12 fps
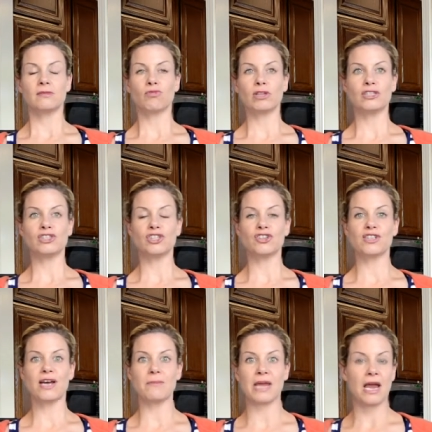loosen your
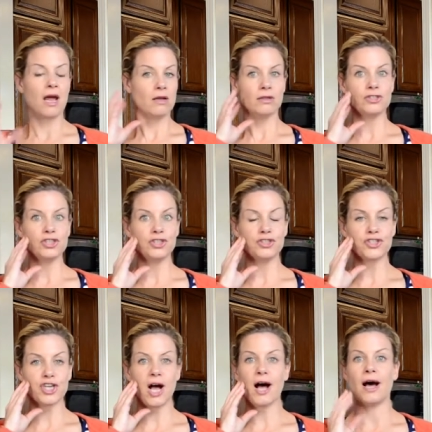tummy, loosen your
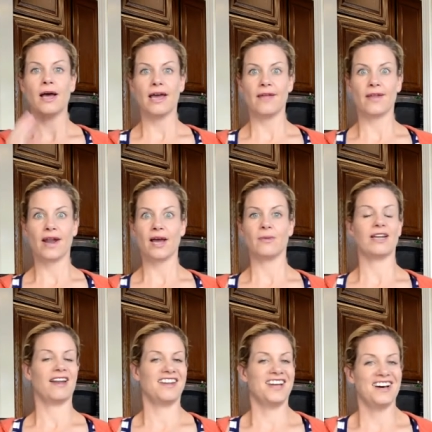jaw, and then I would
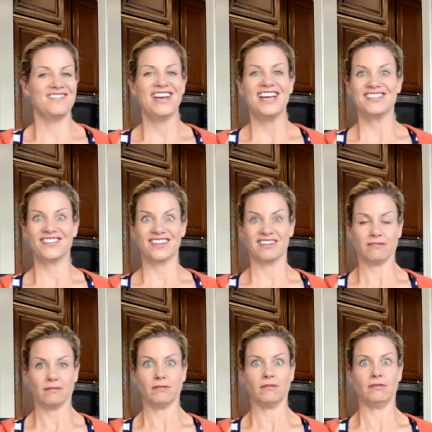end up sort of
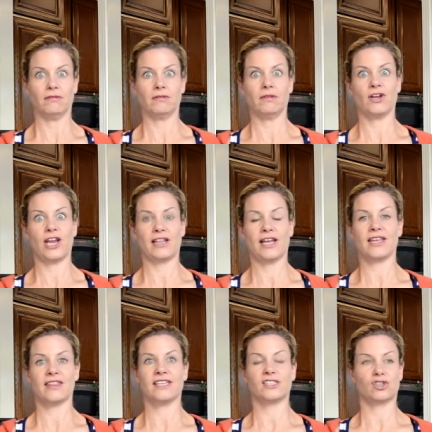looking
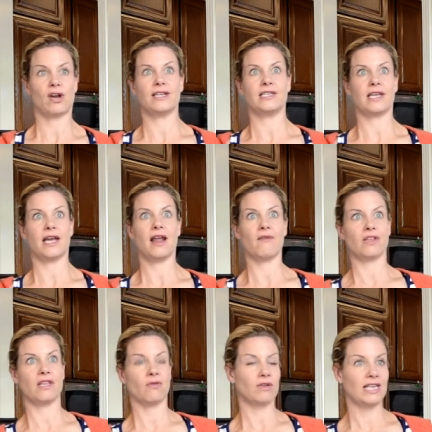like this, trying to get
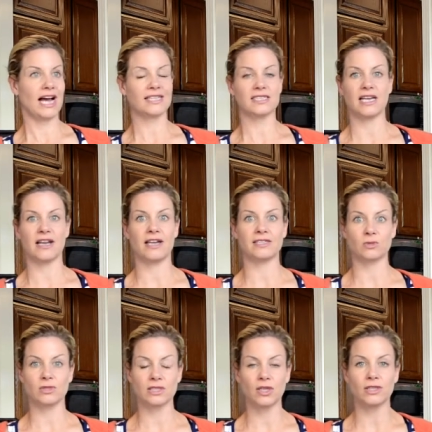everything relaxed, and as a
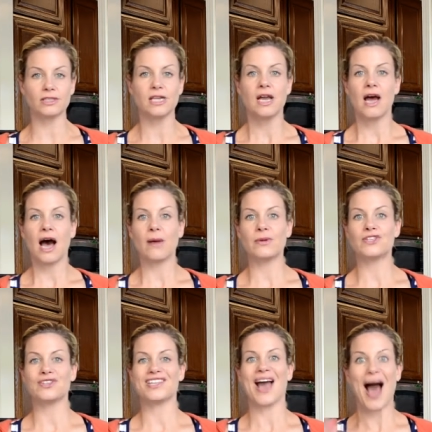result, I would
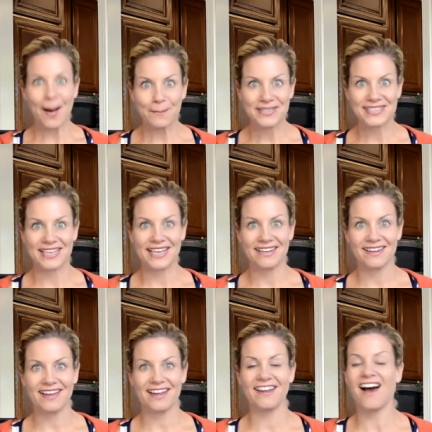do the opposite
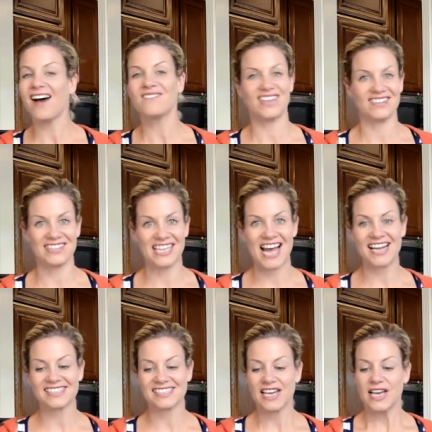and not be
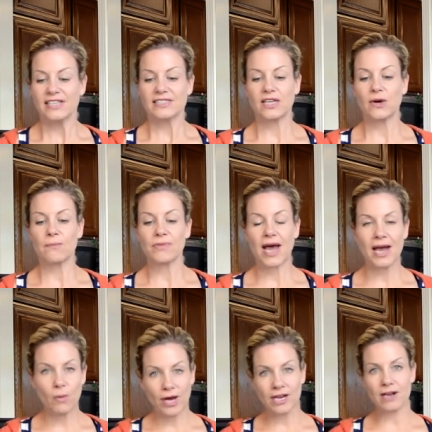relaxed. So I
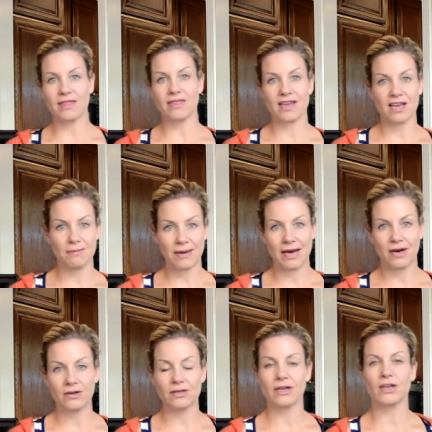want you to think
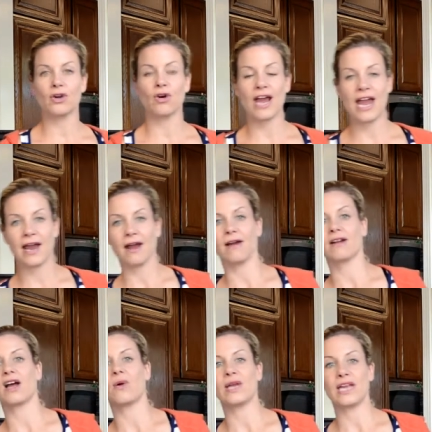about your air
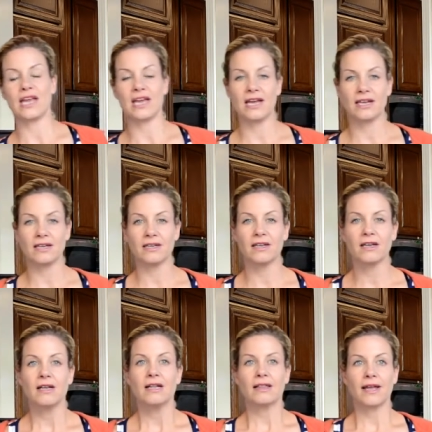going in
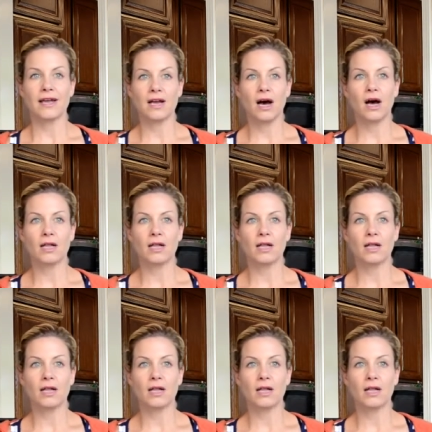like